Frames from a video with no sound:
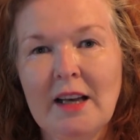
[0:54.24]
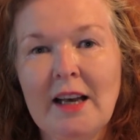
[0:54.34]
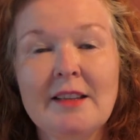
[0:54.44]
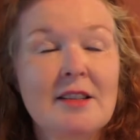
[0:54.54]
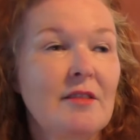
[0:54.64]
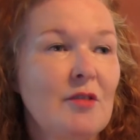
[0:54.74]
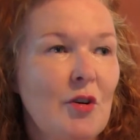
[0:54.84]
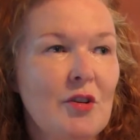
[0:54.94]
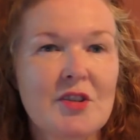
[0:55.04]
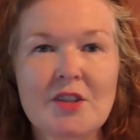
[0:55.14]
And of
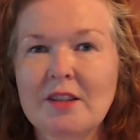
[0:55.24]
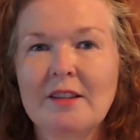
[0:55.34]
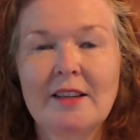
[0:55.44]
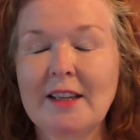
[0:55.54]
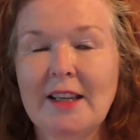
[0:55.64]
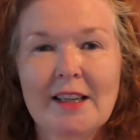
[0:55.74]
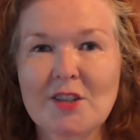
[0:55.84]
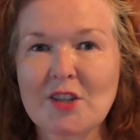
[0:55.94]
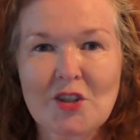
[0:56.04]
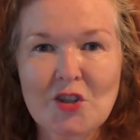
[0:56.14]
course, he had
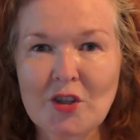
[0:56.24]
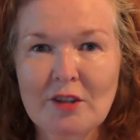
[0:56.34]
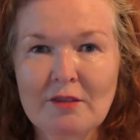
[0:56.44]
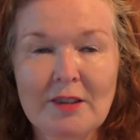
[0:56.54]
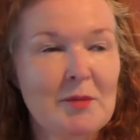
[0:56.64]
6 children.